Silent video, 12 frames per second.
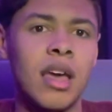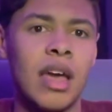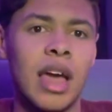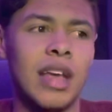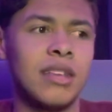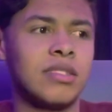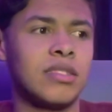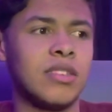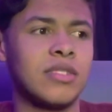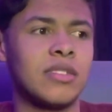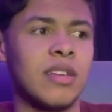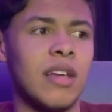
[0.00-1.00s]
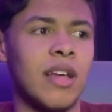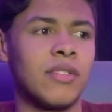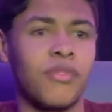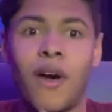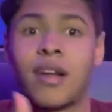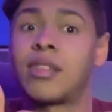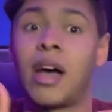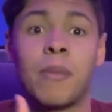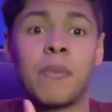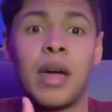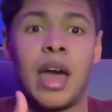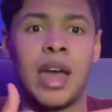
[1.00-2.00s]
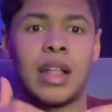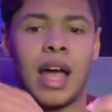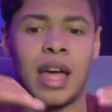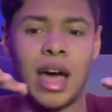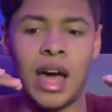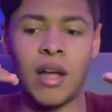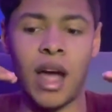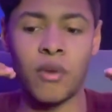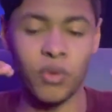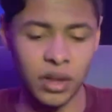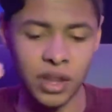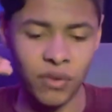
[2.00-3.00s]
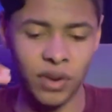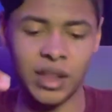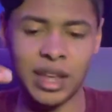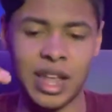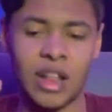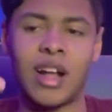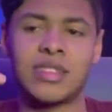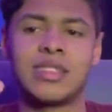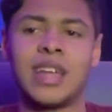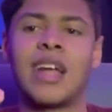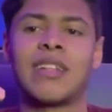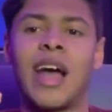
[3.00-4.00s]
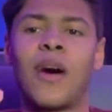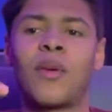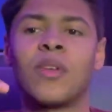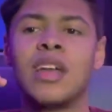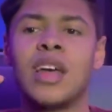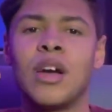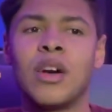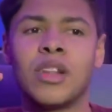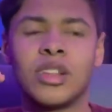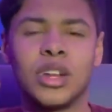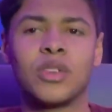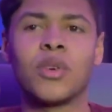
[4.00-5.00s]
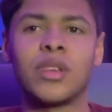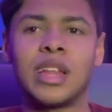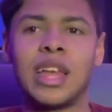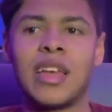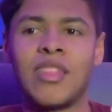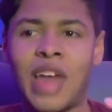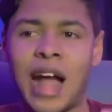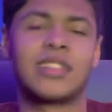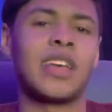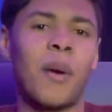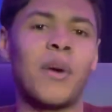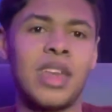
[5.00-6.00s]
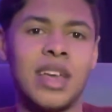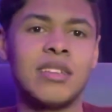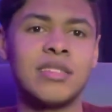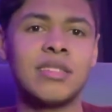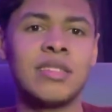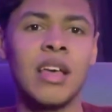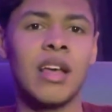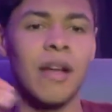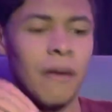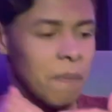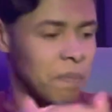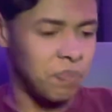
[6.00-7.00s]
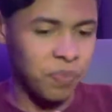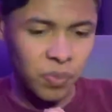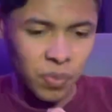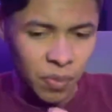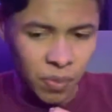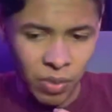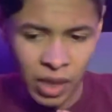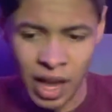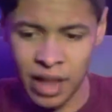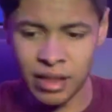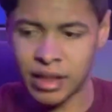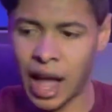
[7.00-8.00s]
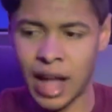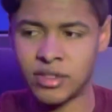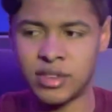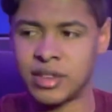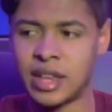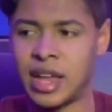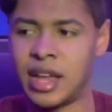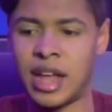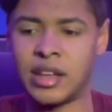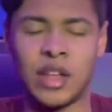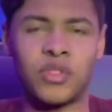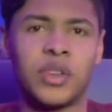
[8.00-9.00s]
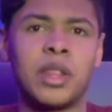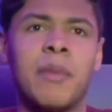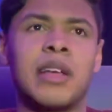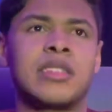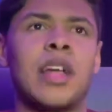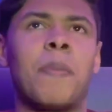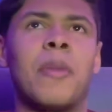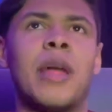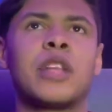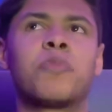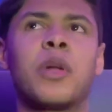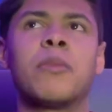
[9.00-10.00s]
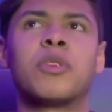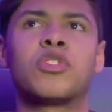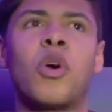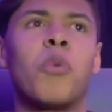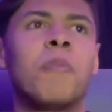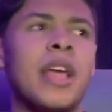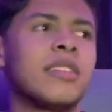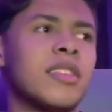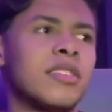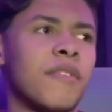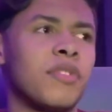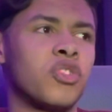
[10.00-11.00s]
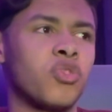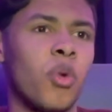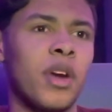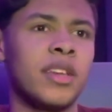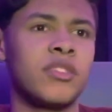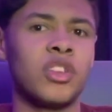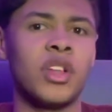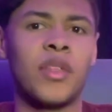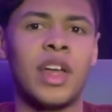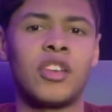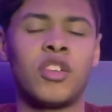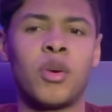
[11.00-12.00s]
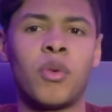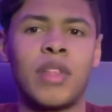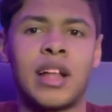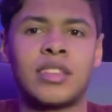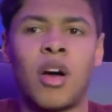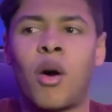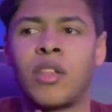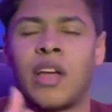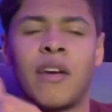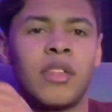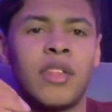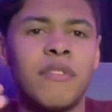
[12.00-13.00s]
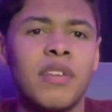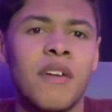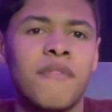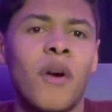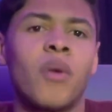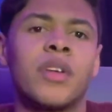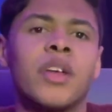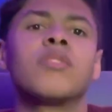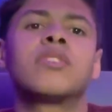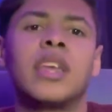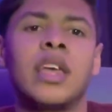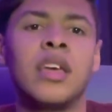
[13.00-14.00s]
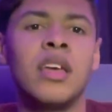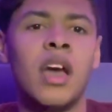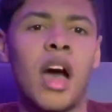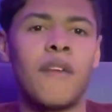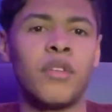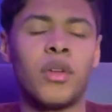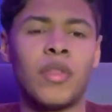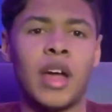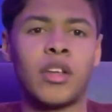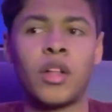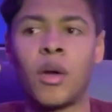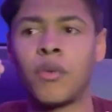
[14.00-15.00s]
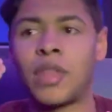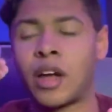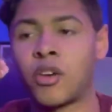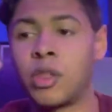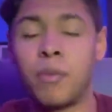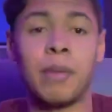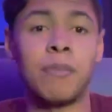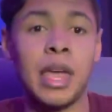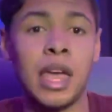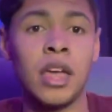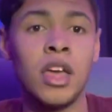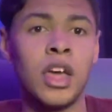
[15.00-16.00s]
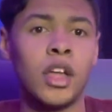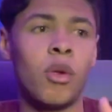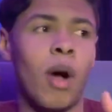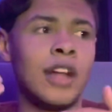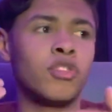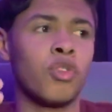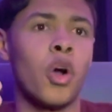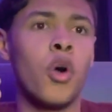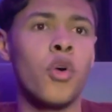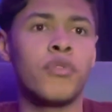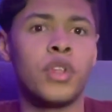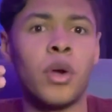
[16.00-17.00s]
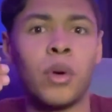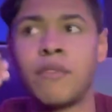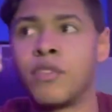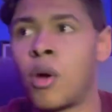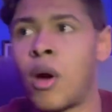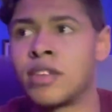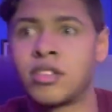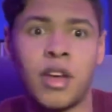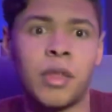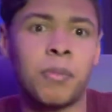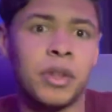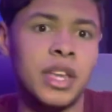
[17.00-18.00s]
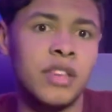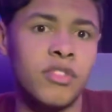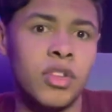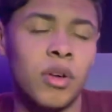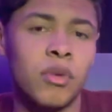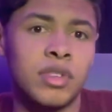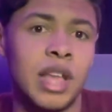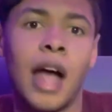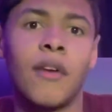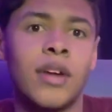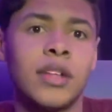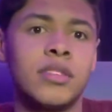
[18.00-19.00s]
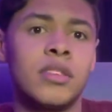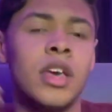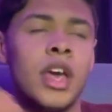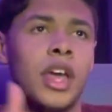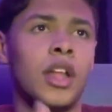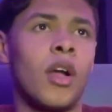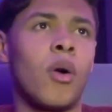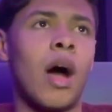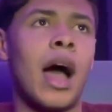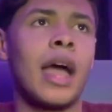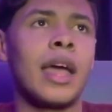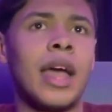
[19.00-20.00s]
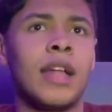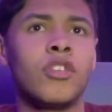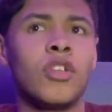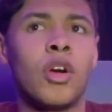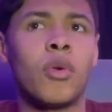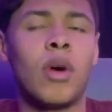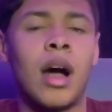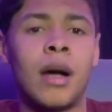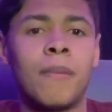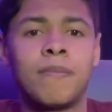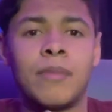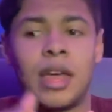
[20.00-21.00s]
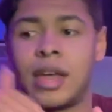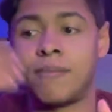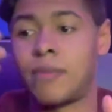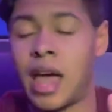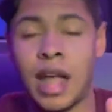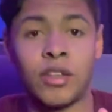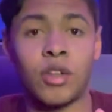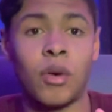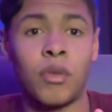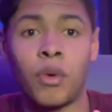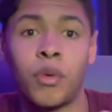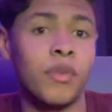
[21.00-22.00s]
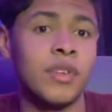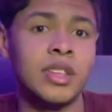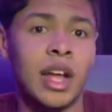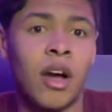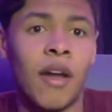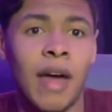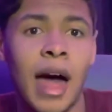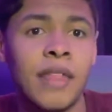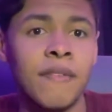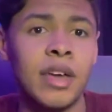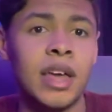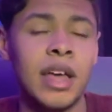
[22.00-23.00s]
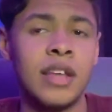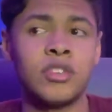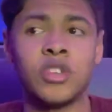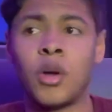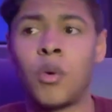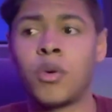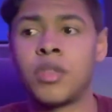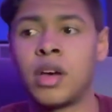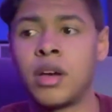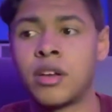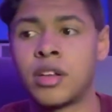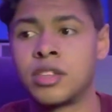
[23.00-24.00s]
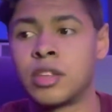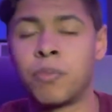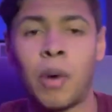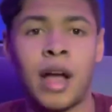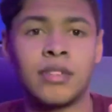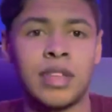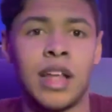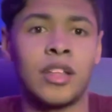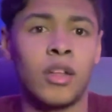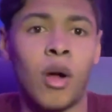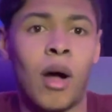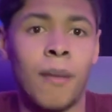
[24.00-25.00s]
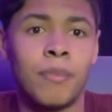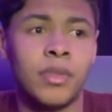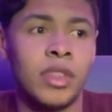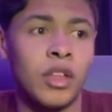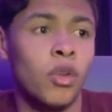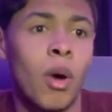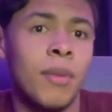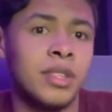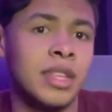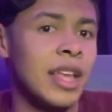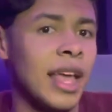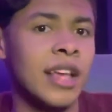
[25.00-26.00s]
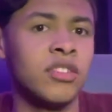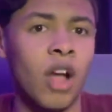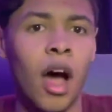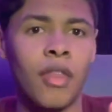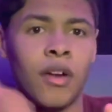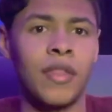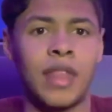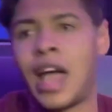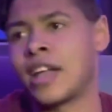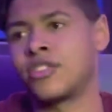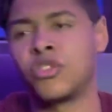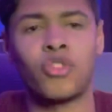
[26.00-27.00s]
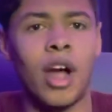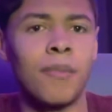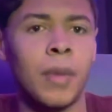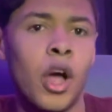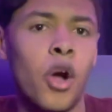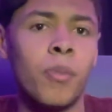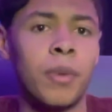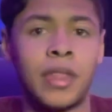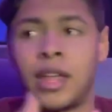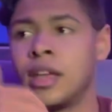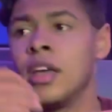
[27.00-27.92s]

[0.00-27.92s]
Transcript: is just, it's fucked up. And I, I, I really, really cannot stand how literally that's how it is. And it's just, it, it's really messed up, and that's pretty much the whole basis of the story is, you know, that, you know, that's how Olivia felt guilty of, you know, that, you know, that could have been me. You know, I drove, you know, even though I saw the police, you know, sirens, you know, I, and, you know, um, and, you know, the only reason I got out of it is, you know, the, because the, I said, you know, um, they knew I was the D A's daughter, and they asked to drive me home, but they,